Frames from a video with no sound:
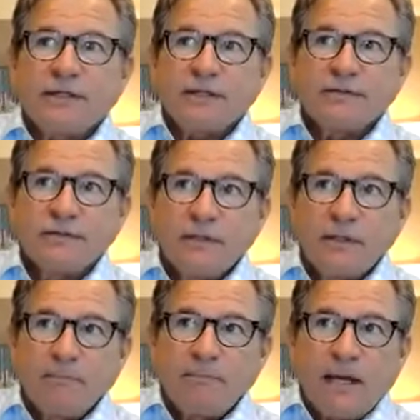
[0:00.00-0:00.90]
this,
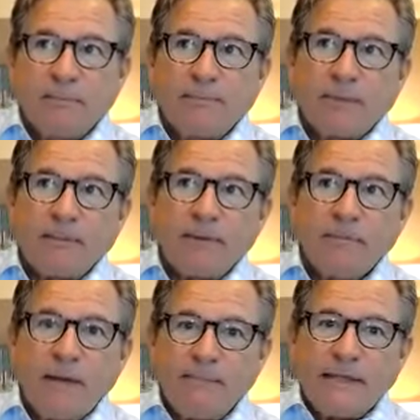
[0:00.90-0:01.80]
probably
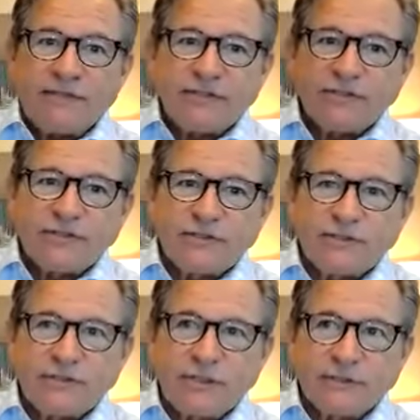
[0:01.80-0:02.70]
by my
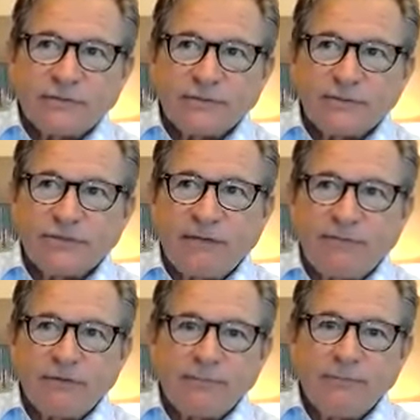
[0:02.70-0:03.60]
6th or
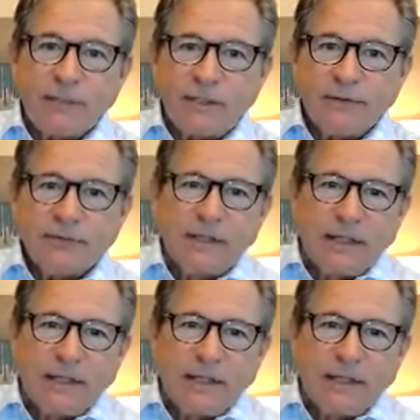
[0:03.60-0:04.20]
7th month,